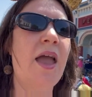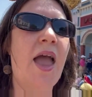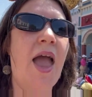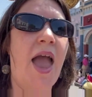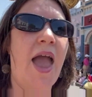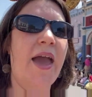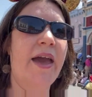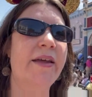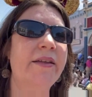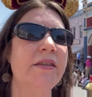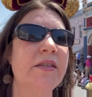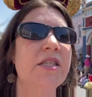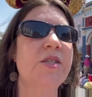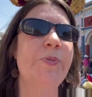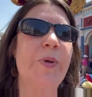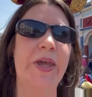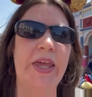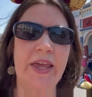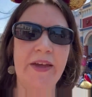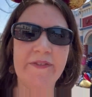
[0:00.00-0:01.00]
And
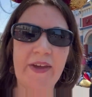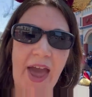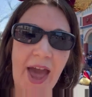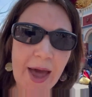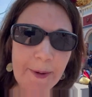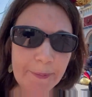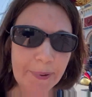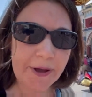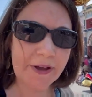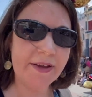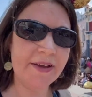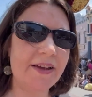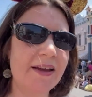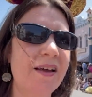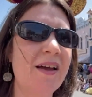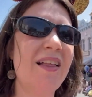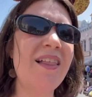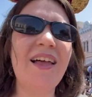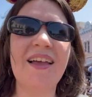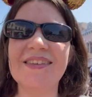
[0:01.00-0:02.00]
speaking of app,
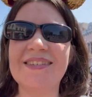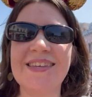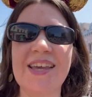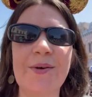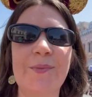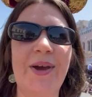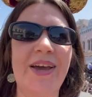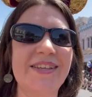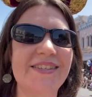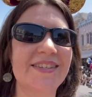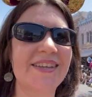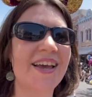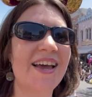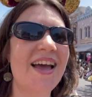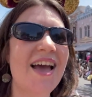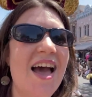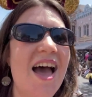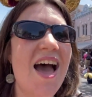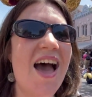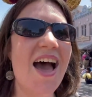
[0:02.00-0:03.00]
segues.
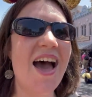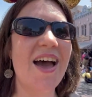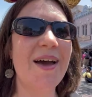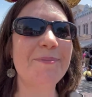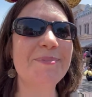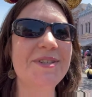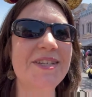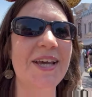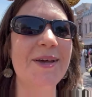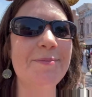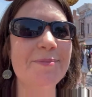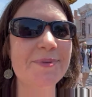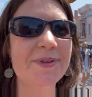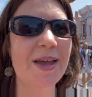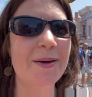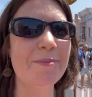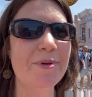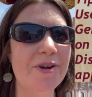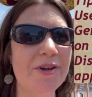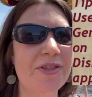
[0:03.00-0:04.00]
Tip
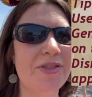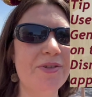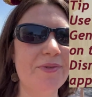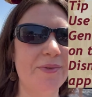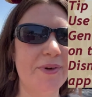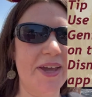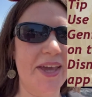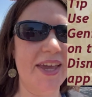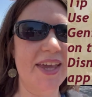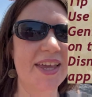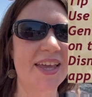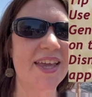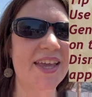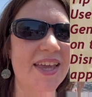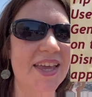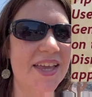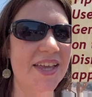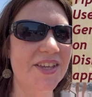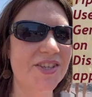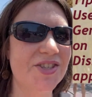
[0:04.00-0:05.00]
number 3
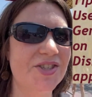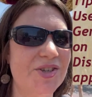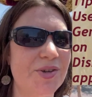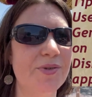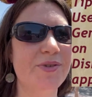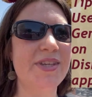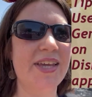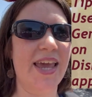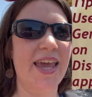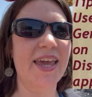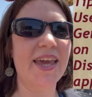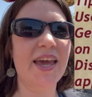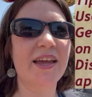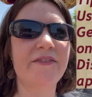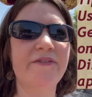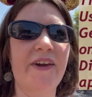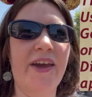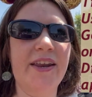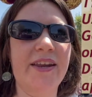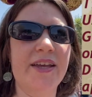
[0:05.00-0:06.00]
is to take
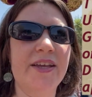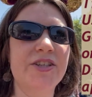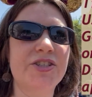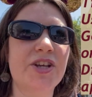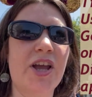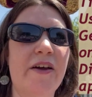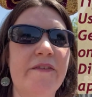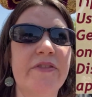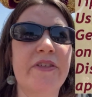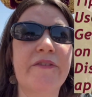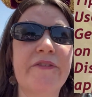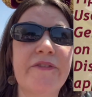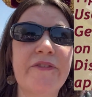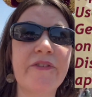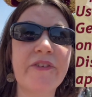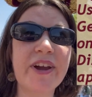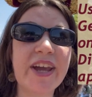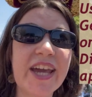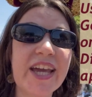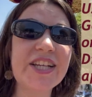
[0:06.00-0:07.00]
advantage of the
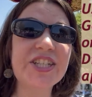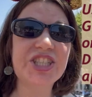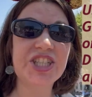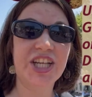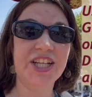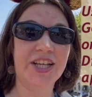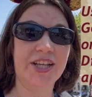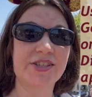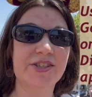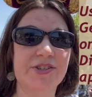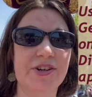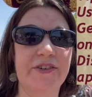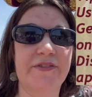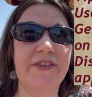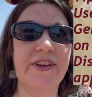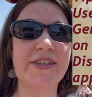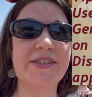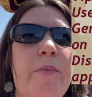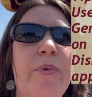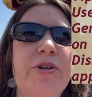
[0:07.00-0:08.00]
free Genie
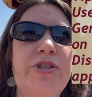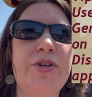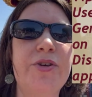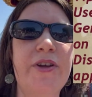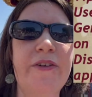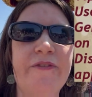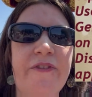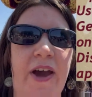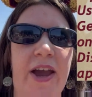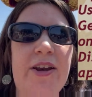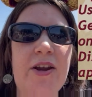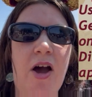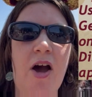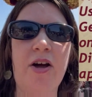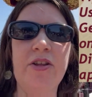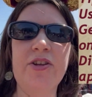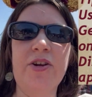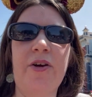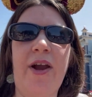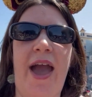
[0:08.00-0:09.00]
service, which you can find
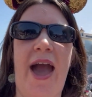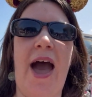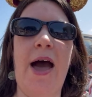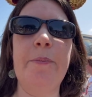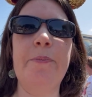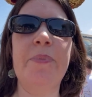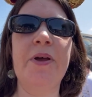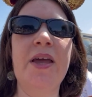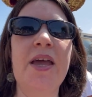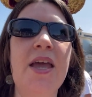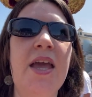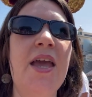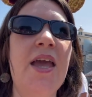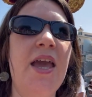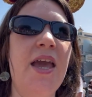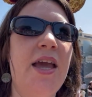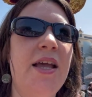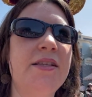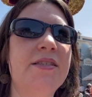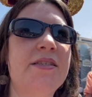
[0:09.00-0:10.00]
on your app.
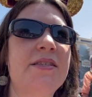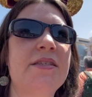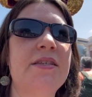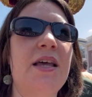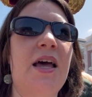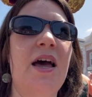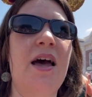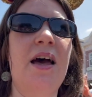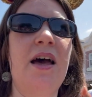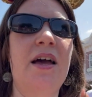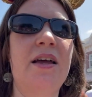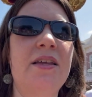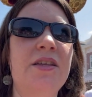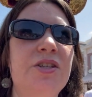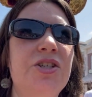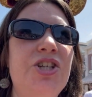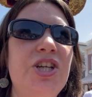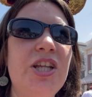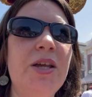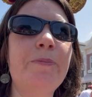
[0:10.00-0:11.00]
It's
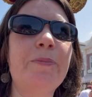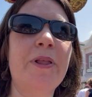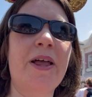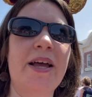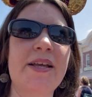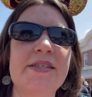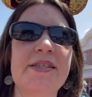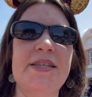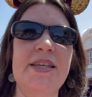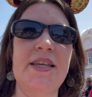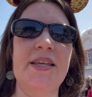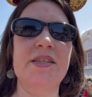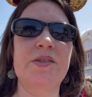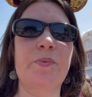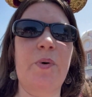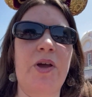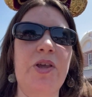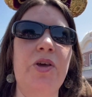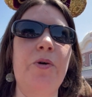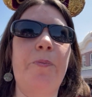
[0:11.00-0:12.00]
Genie Plus is
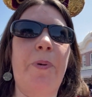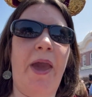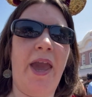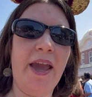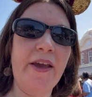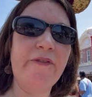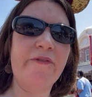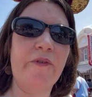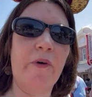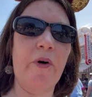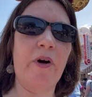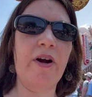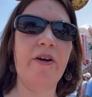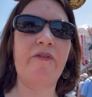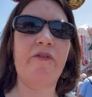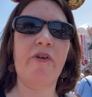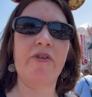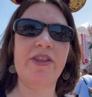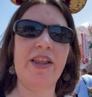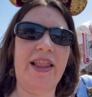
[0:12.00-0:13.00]
what you pay
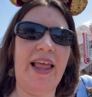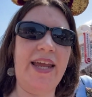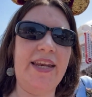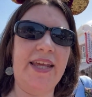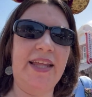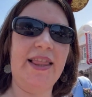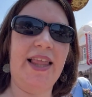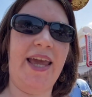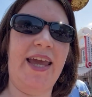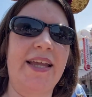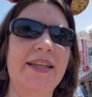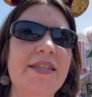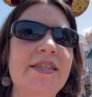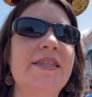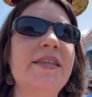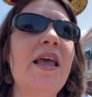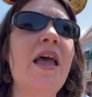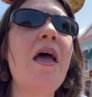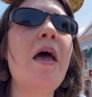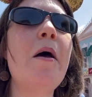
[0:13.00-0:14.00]
for the lightning lanes,
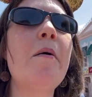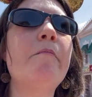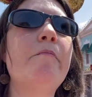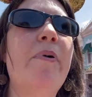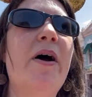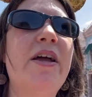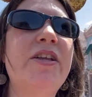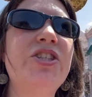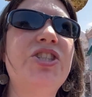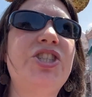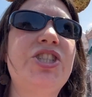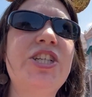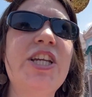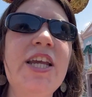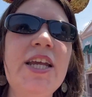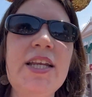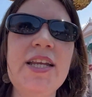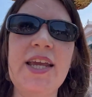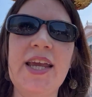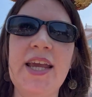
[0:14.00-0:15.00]
but
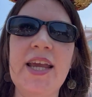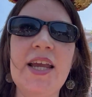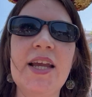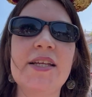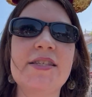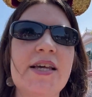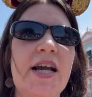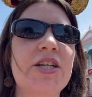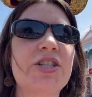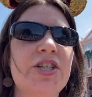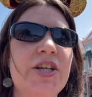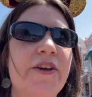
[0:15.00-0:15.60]
Genie is actually